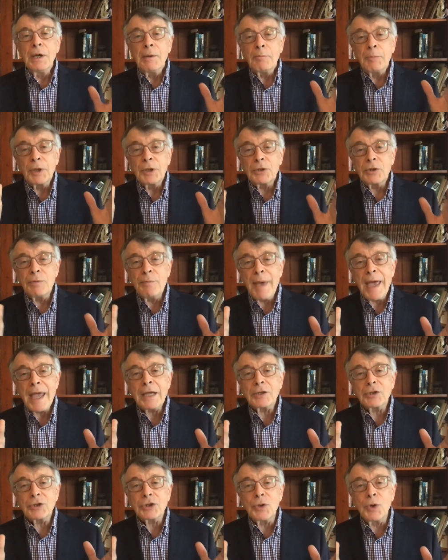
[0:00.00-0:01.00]
but to
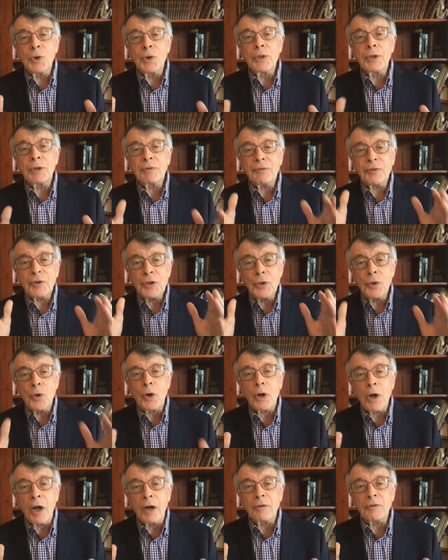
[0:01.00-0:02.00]
make sure that for
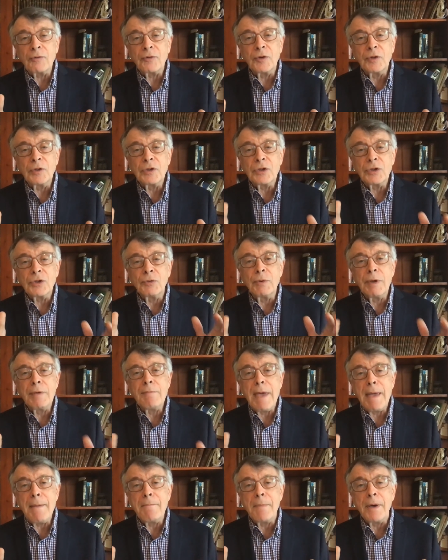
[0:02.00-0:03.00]
your conference, you
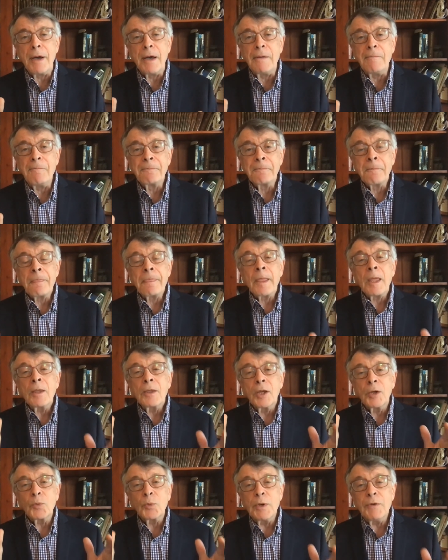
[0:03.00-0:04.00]
remember
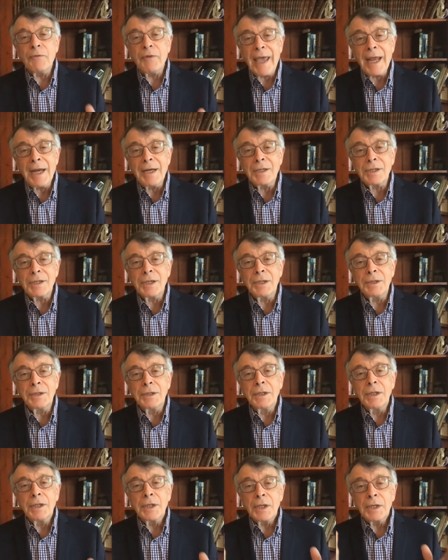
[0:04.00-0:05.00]
that we've entered
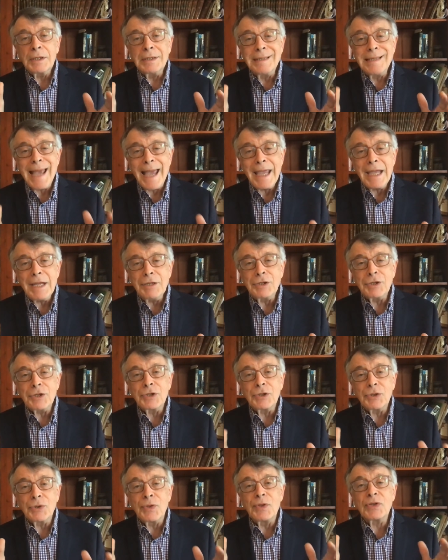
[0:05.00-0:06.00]
danger
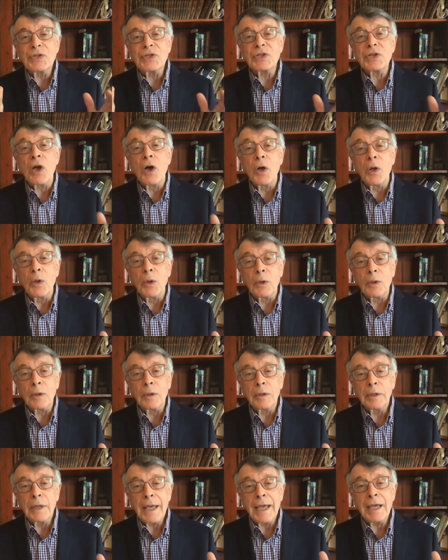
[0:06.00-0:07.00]
to the soul,
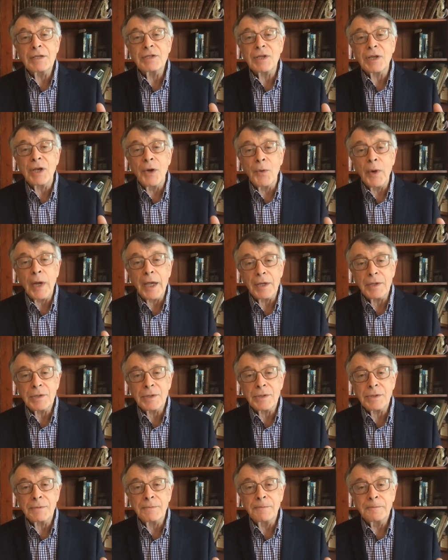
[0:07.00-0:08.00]
S O
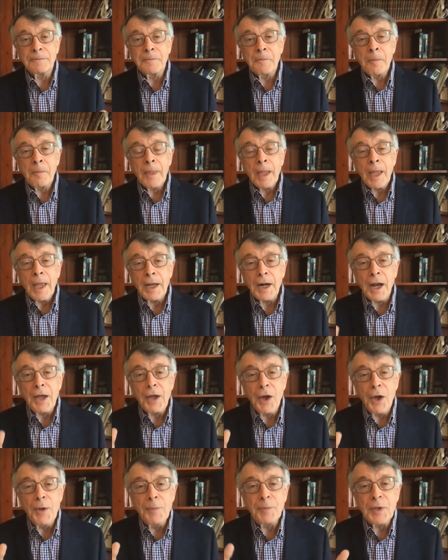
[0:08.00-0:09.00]
S. And I
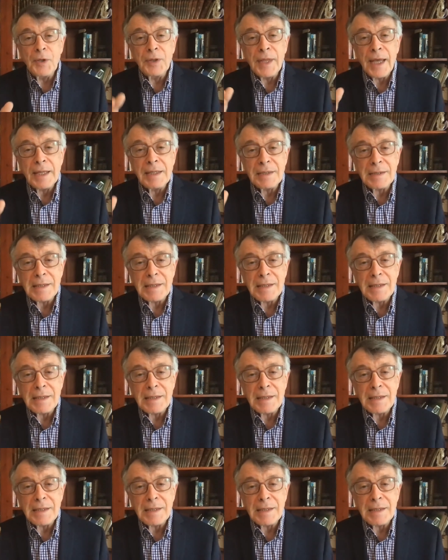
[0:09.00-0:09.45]
hope that that's